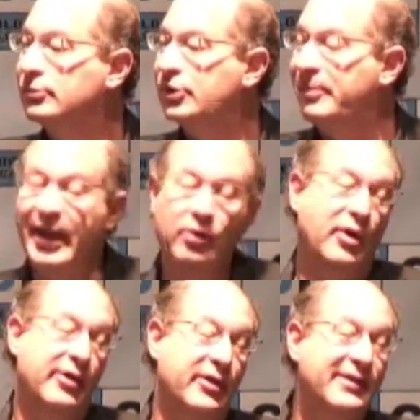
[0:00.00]
to begin
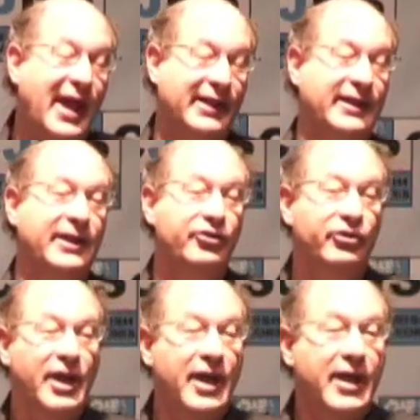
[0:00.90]
with, and that
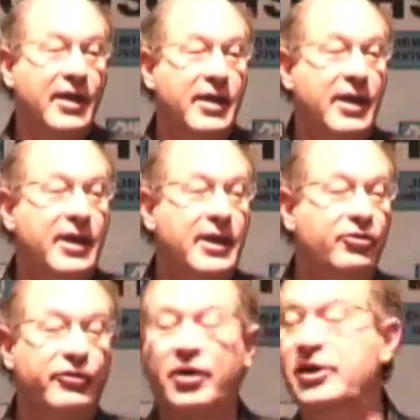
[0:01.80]
is
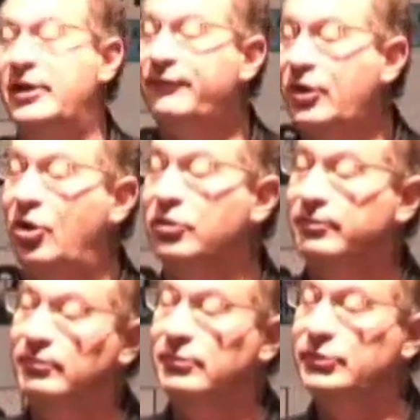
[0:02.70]
it's very
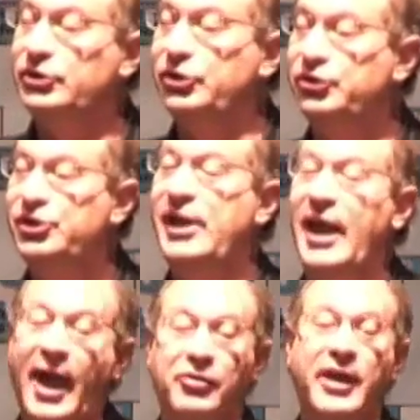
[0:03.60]
difficult to see
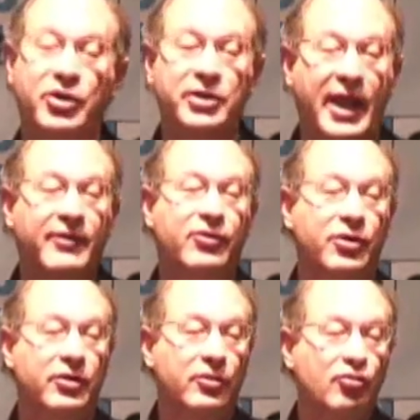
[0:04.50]
how they could
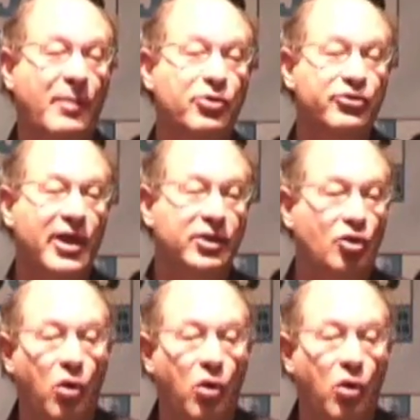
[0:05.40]
ever represent,